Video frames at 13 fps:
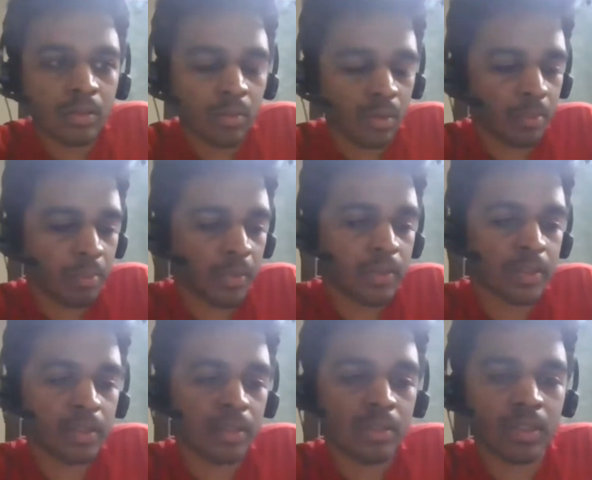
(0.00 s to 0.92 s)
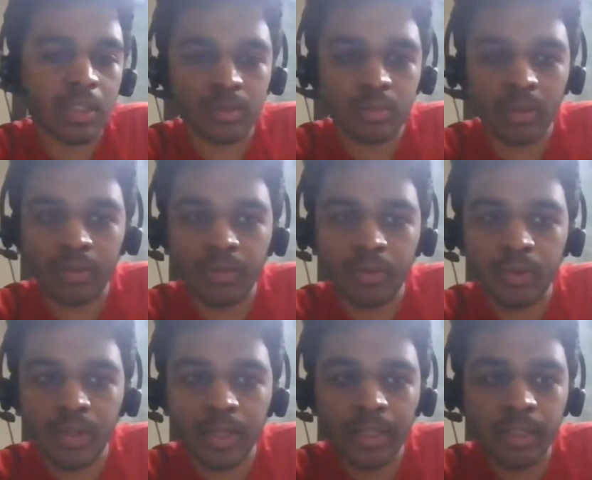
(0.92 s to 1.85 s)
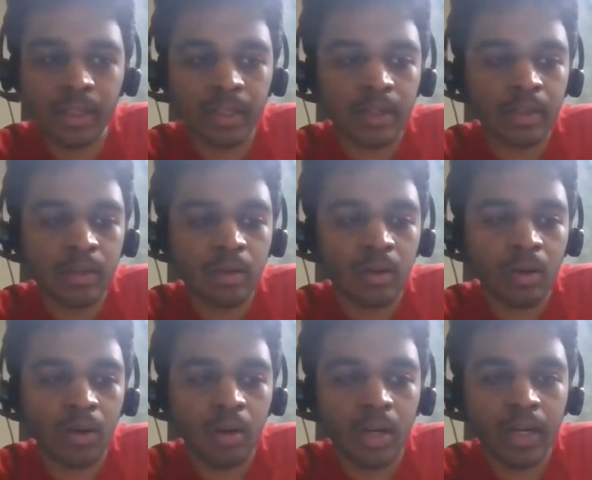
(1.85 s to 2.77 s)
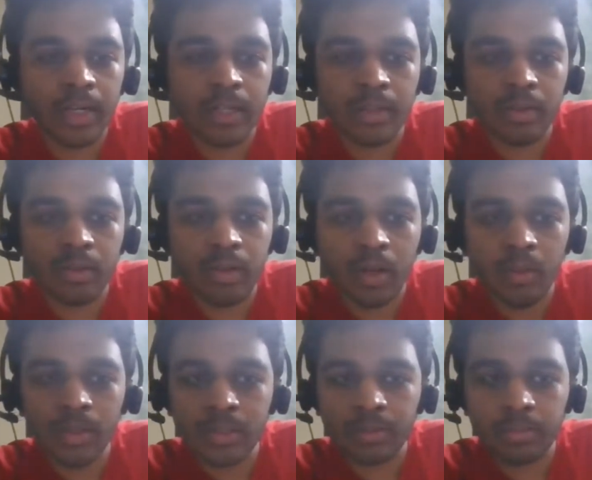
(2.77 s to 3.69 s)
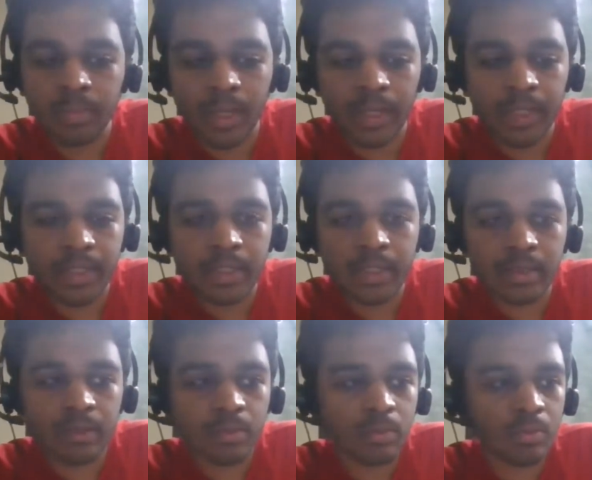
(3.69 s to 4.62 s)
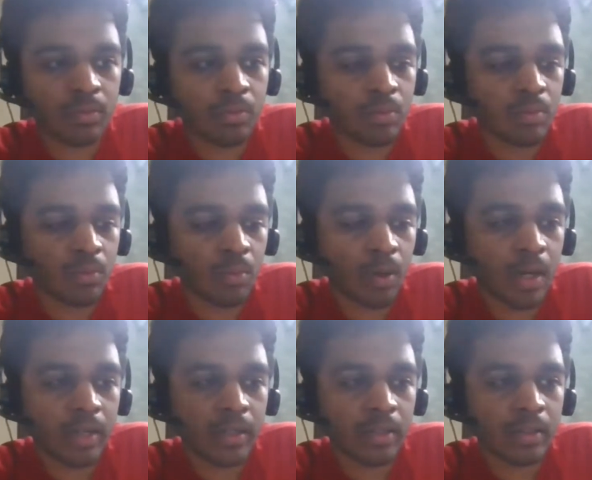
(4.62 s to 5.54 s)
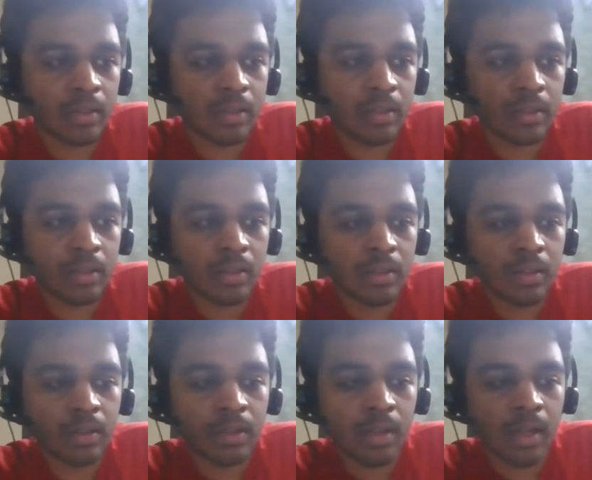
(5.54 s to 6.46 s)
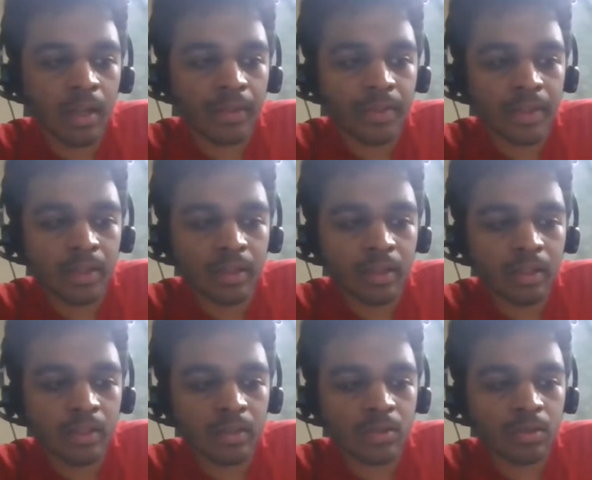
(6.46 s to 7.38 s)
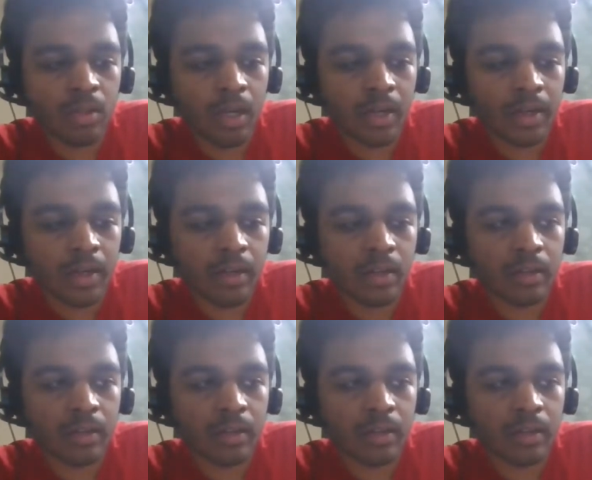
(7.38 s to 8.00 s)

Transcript: 1.0614, right? All I need to do now is minus 1 and then into 100.